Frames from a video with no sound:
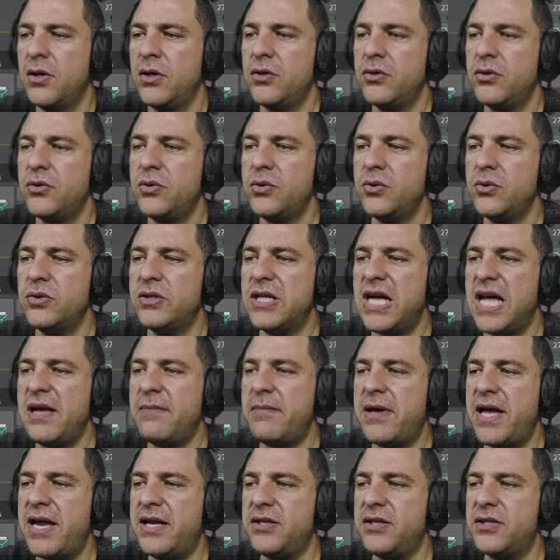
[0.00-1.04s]
to
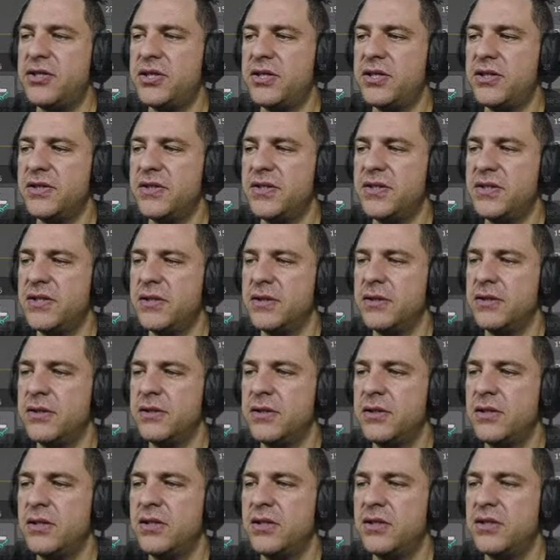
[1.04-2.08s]
dimensions
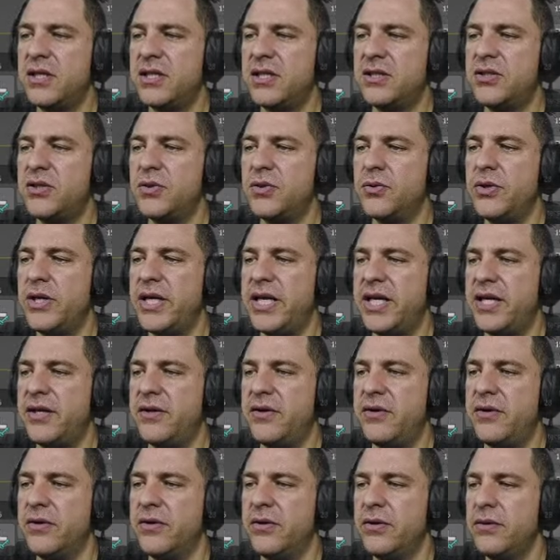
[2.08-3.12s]
that you
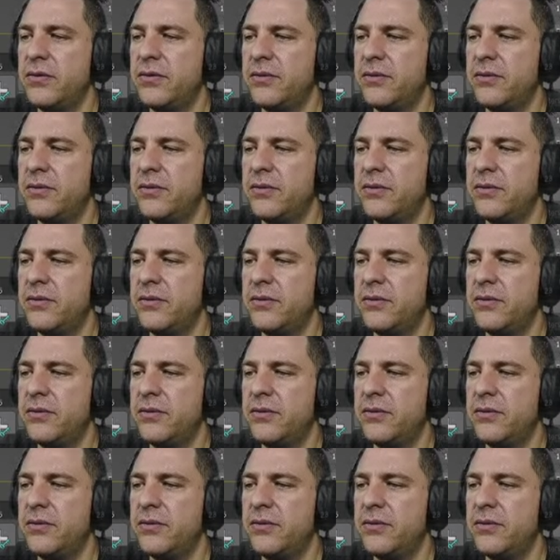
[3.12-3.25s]
need.